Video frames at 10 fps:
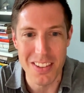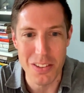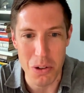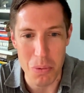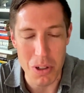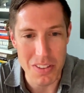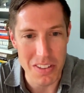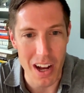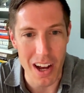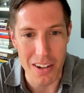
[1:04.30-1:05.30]
or what's
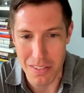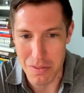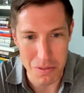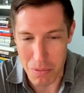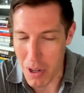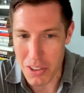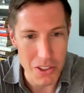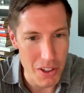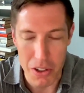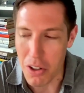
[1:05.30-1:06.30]
not
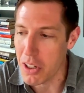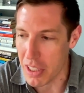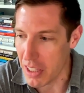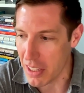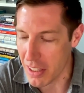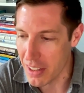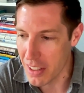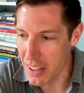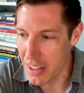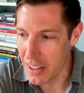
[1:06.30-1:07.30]
registering or clicking.
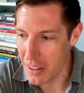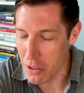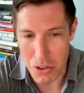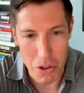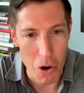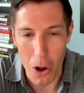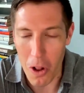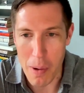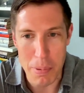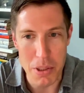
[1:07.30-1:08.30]
Those are all
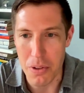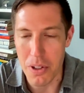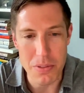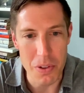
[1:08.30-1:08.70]
opportunities for